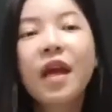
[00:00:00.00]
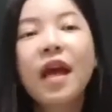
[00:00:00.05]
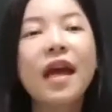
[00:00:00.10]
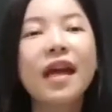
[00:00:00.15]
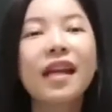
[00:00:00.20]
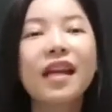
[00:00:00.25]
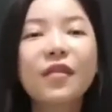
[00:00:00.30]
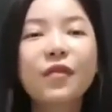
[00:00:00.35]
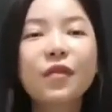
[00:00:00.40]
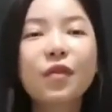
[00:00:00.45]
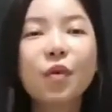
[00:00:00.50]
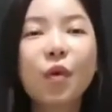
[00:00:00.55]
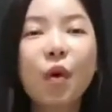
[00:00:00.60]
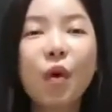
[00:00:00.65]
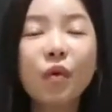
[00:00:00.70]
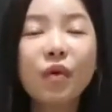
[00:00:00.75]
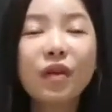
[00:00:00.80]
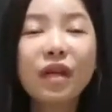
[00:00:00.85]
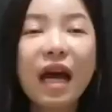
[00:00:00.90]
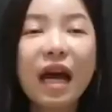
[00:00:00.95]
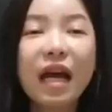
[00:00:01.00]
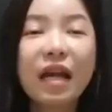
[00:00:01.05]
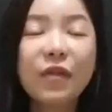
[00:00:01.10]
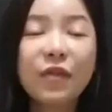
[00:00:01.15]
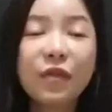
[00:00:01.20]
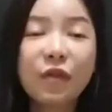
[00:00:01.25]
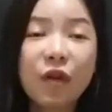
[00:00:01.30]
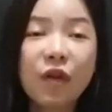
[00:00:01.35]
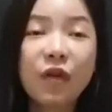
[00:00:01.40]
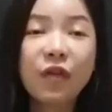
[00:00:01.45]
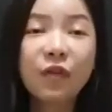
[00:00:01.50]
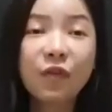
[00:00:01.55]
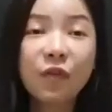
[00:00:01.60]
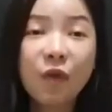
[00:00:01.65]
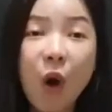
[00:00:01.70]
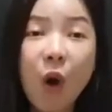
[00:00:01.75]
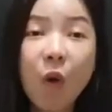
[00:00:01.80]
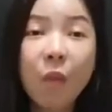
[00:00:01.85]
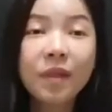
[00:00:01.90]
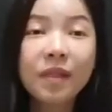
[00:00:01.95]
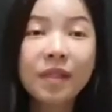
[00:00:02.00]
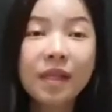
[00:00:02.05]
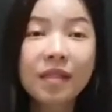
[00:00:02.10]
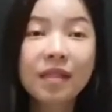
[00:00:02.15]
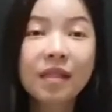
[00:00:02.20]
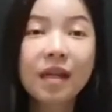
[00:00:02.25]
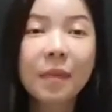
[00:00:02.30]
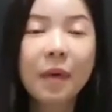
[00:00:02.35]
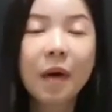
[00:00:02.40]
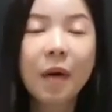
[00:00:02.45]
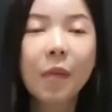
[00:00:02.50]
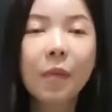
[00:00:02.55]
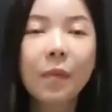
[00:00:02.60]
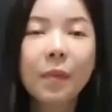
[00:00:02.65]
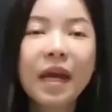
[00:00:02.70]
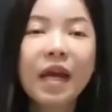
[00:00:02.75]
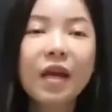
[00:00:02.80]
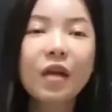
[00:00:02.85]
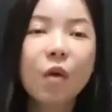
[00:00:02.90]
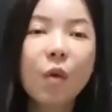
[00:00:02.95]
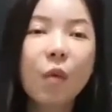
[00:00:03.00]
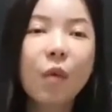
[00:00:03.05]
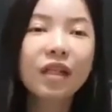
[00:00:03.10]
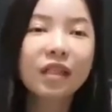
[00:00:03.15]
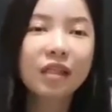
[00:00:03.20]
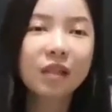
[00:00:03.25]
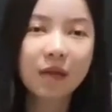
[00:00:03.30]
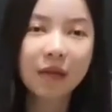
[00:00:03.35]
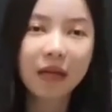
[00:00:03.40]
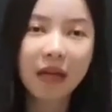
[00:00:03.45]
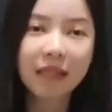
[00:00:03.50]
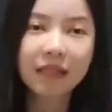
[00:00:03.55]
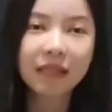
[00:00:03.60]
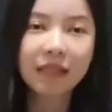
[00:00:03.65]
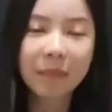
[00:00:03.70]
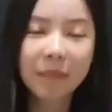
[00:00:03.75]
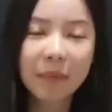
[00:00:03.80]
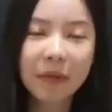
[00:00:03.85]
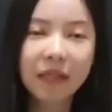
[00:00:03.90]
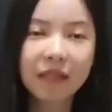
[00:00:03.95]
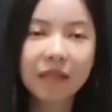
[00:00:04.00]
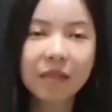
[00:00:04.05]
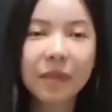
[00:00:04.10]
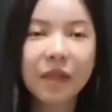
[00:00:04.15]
And if you always ask them about, may I know what is your classic piece?